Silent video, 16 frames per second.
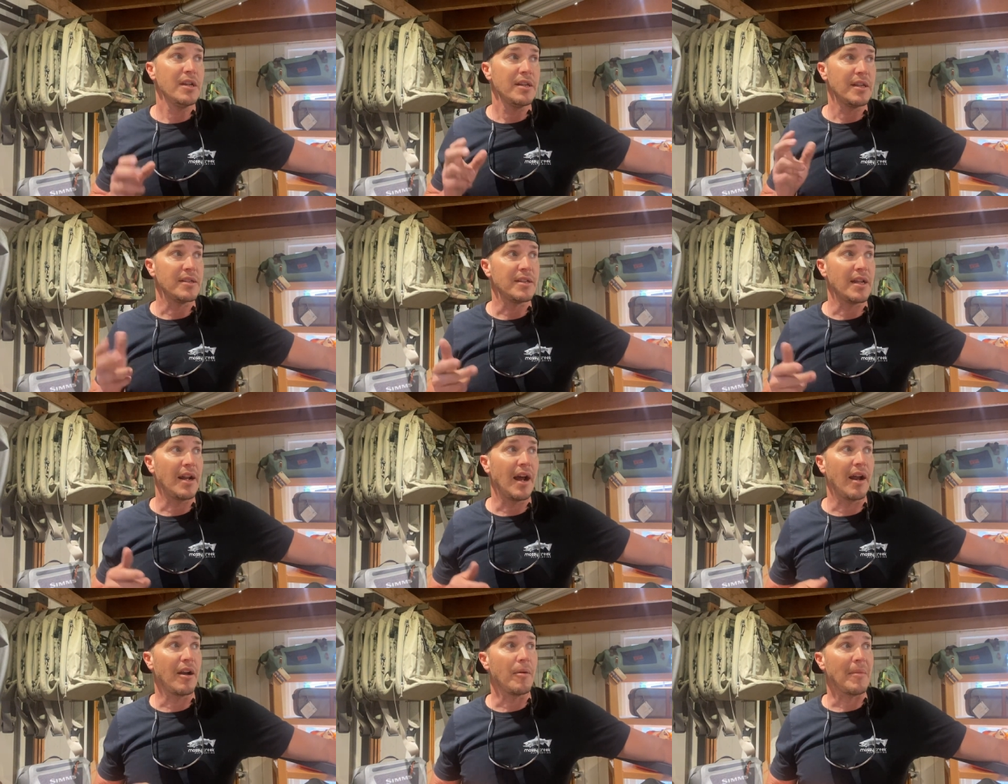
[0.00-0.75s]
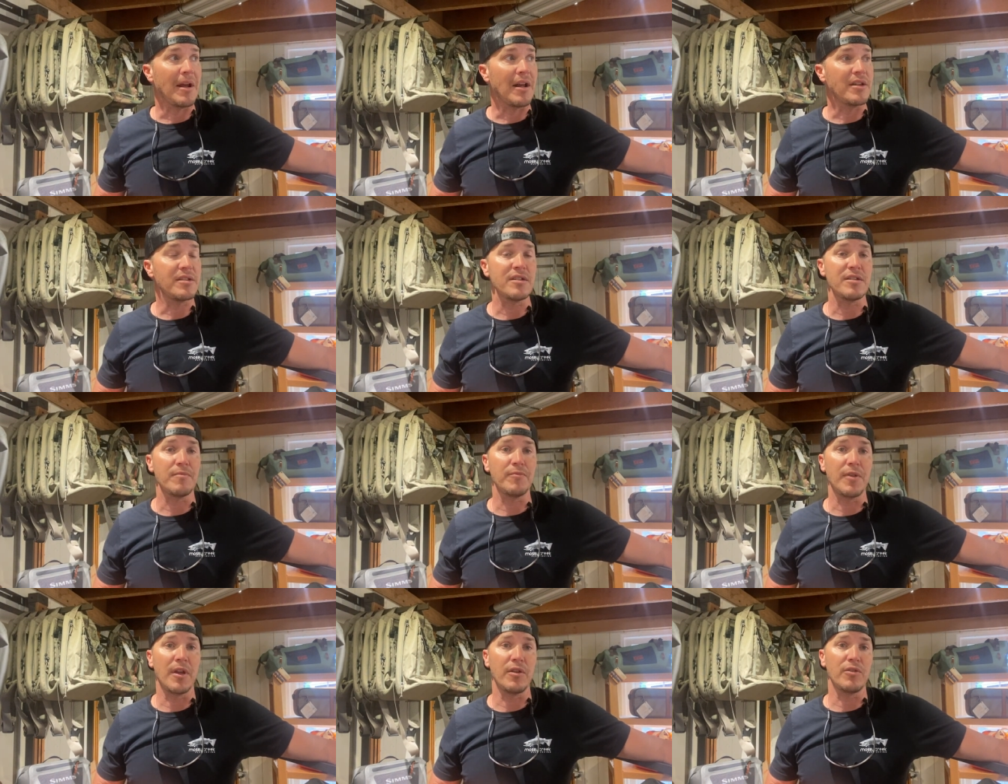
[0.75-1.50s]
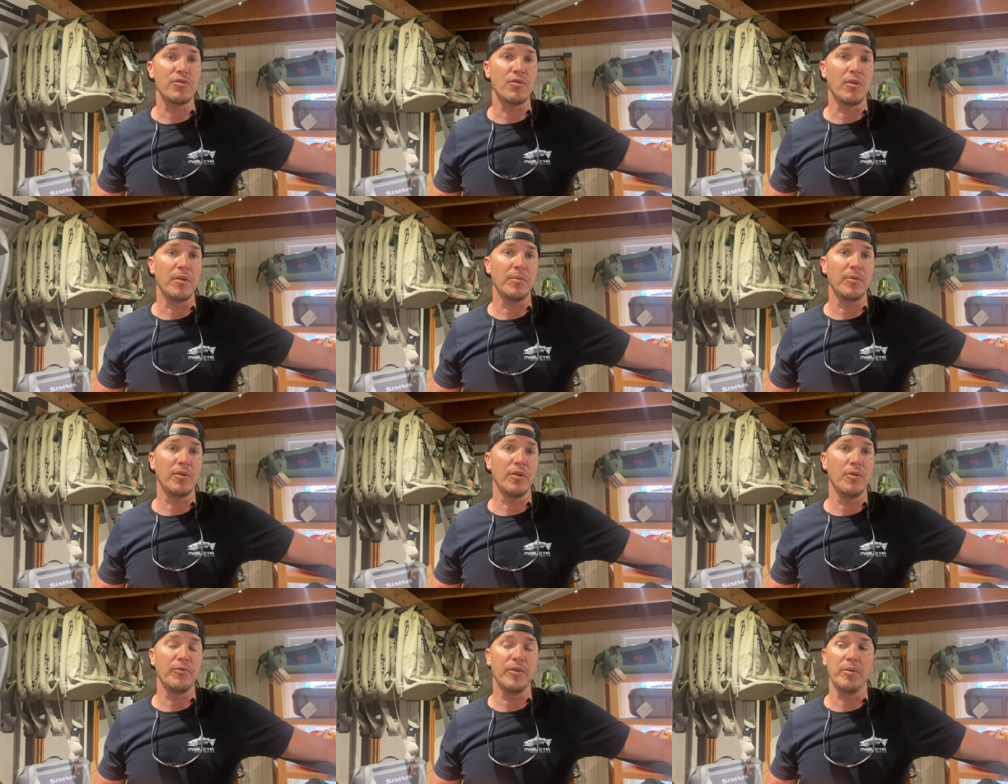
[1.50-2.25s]
They said higher amounts and some thunderstorms, so
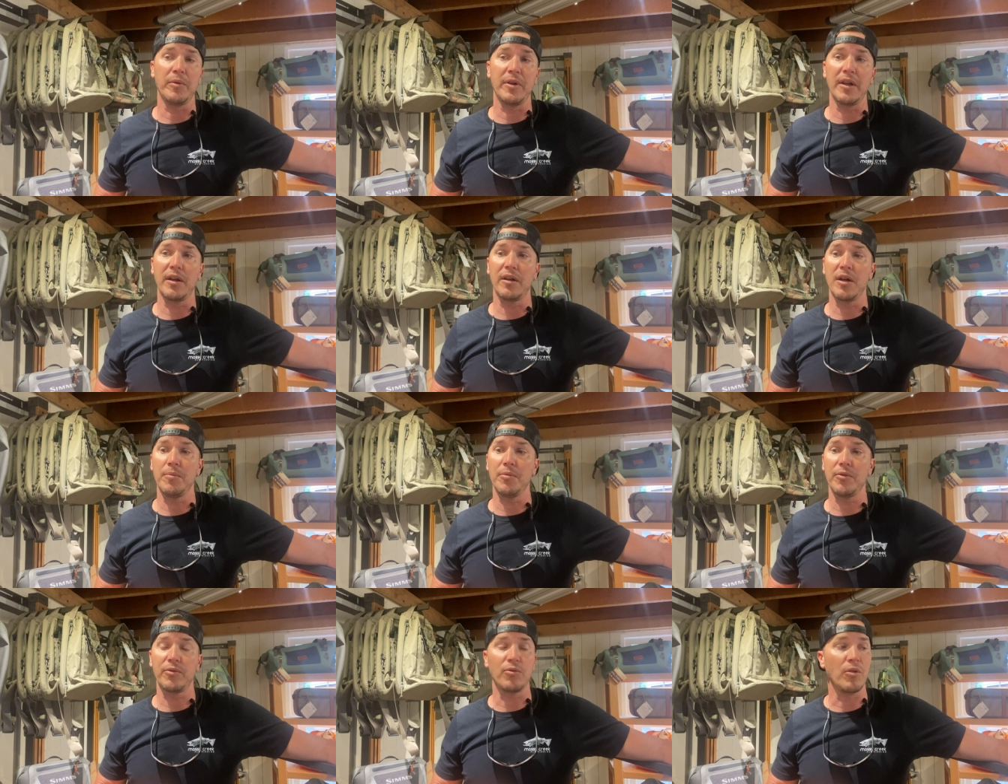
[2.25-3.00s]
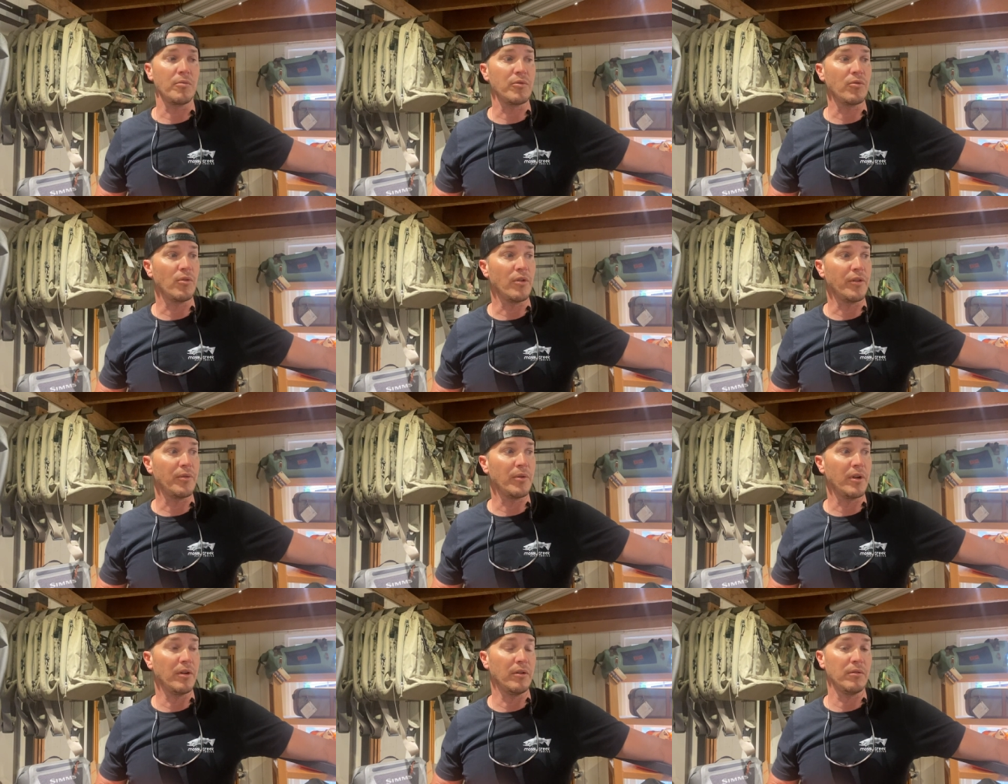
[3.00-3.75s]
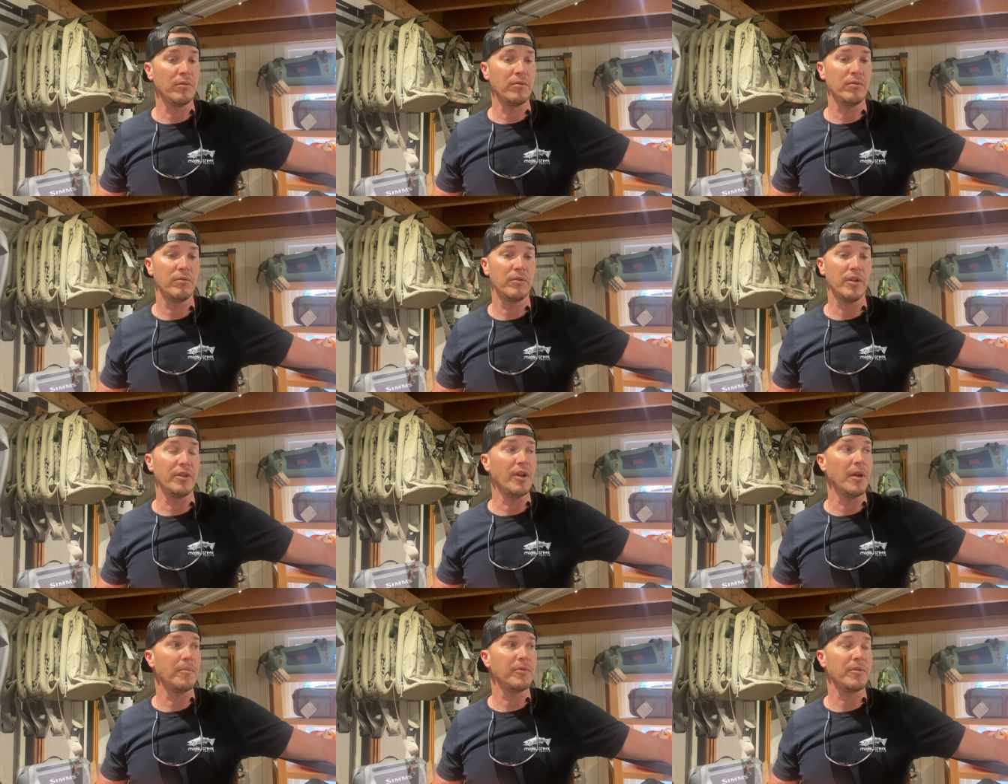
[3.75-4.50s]
hopefully we get a couple storms rolling through to
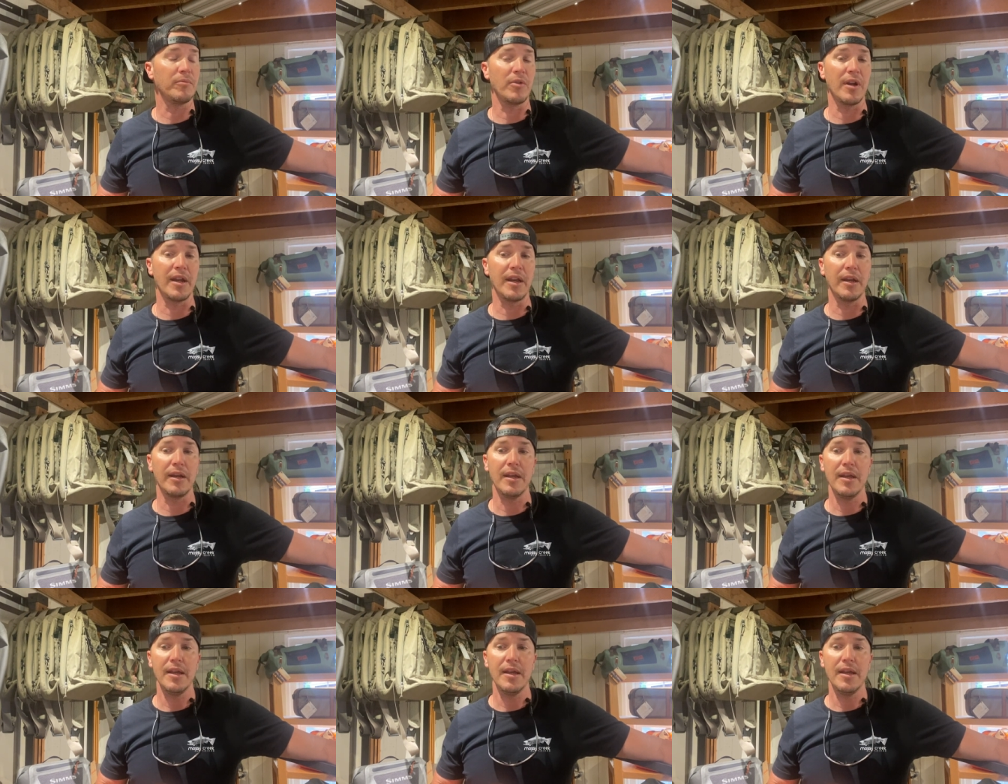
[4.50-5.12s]
dump some rain.